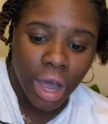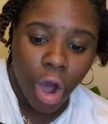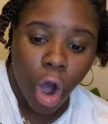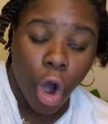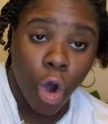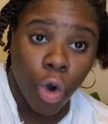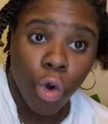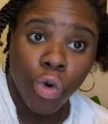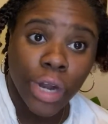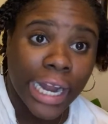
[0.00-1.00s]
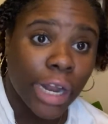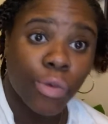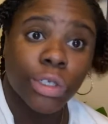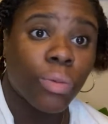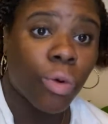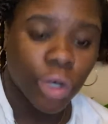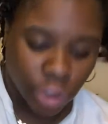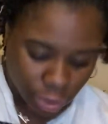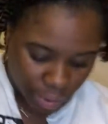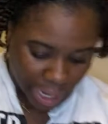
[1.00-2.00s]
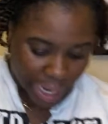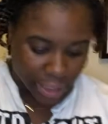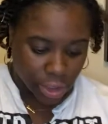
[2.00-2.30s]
hold and it was moisturized.